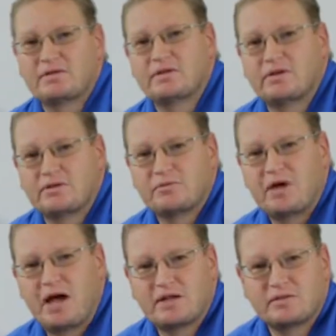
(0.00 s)
So some
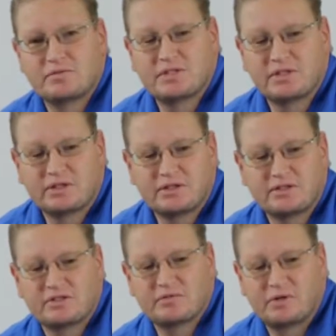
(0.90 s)
hats, some
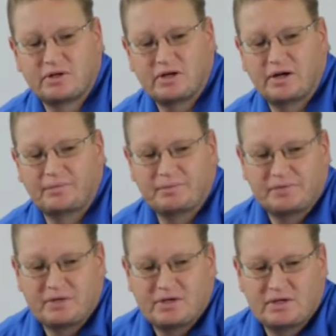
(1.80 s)
stickers, and whatnot.
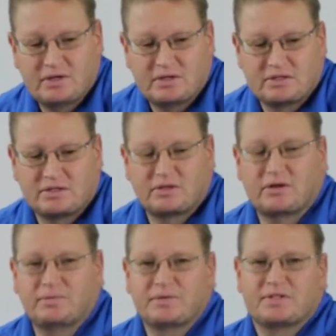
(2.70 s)

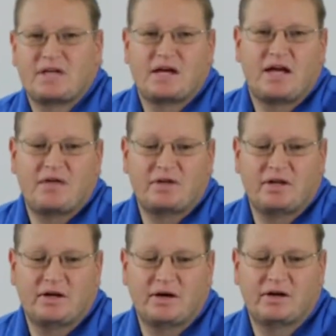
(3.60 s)
So excited to have you
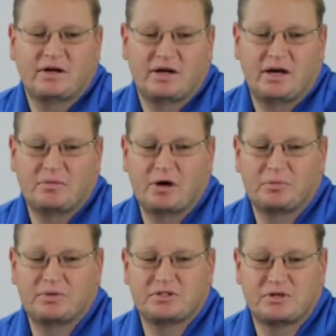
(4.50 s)
here.
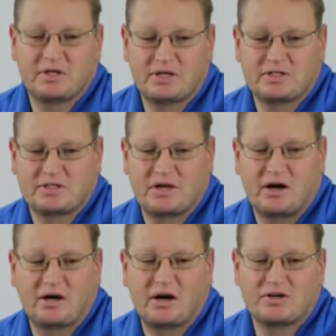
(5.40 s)
Hope you join us
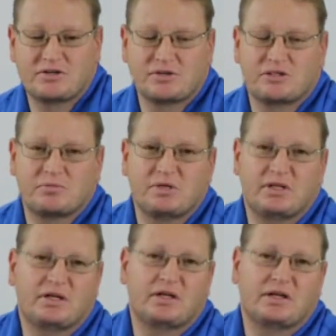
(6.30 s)
on our social
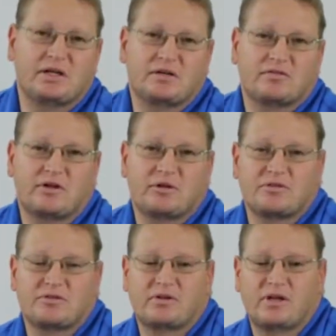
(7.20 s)
media and follow
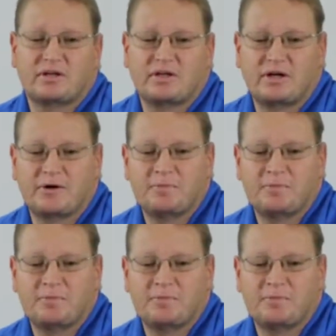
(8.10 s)
us along there.